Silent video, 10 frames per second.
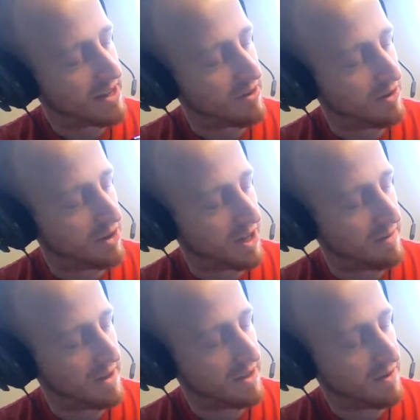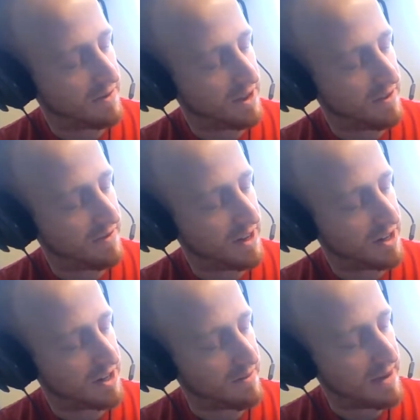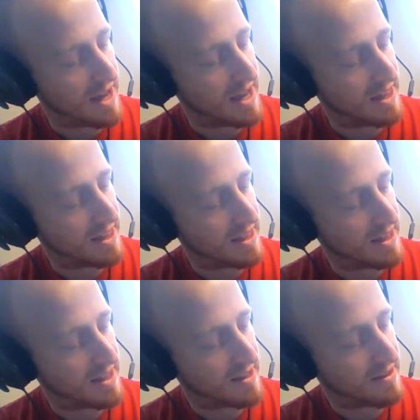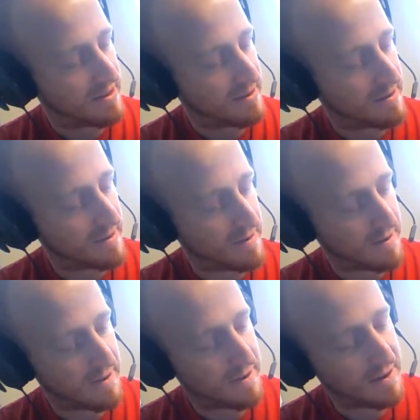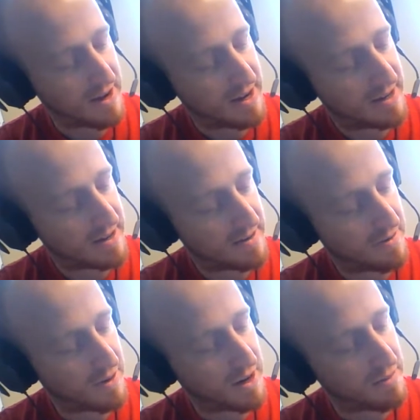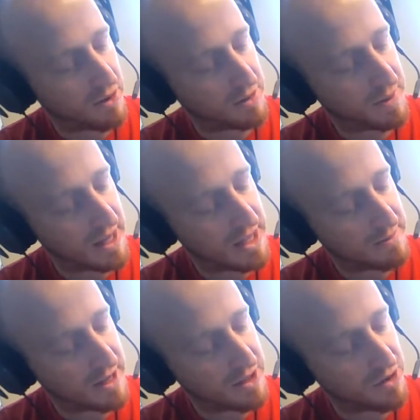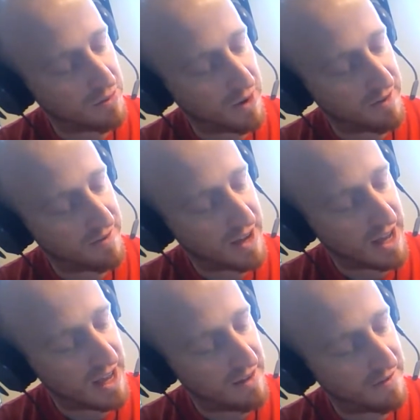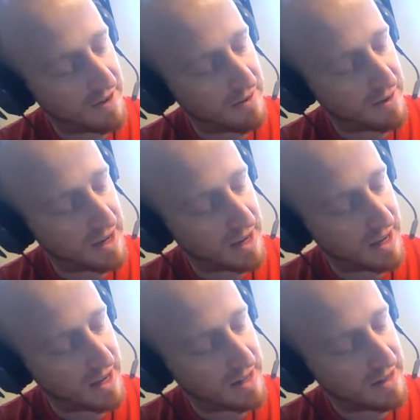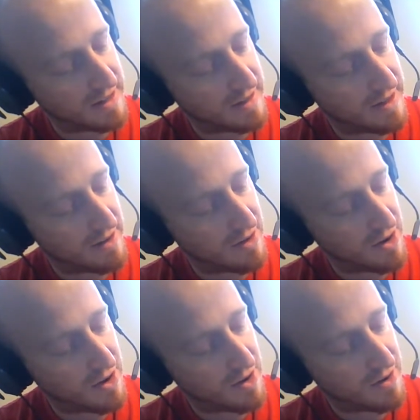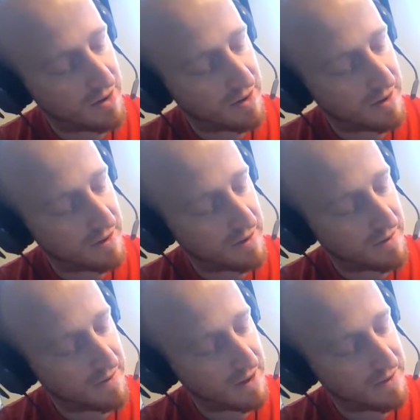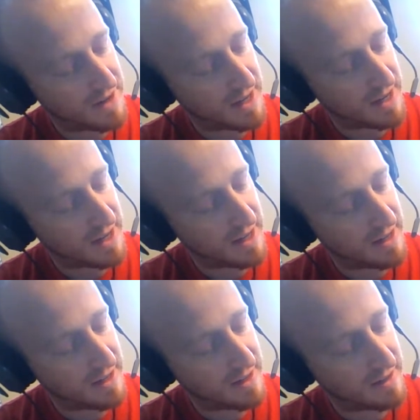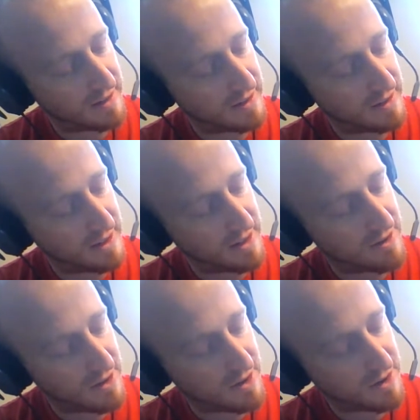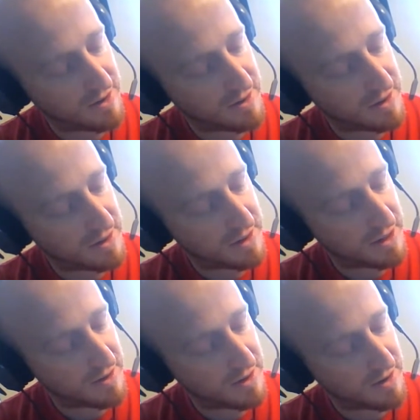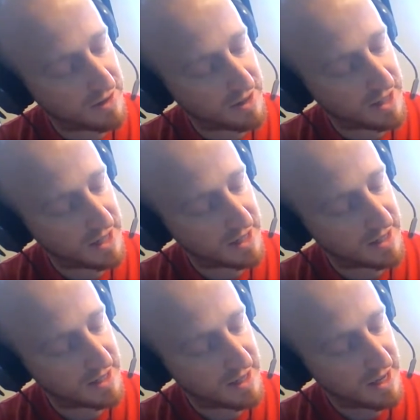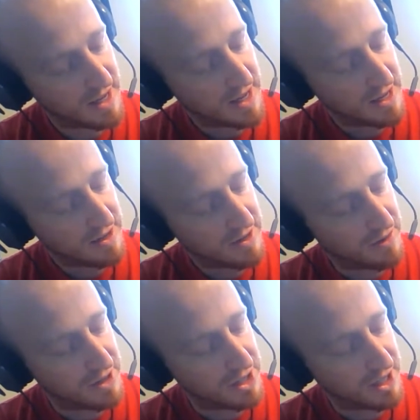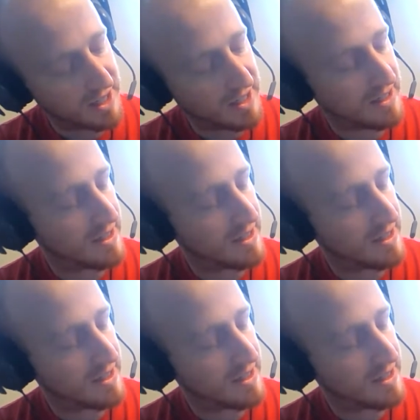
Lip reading: that you were looking means hopefully you finished the math. All right, we're going to multiply this by 2.5, and we get 0, 15, 0, 0, 6. So we should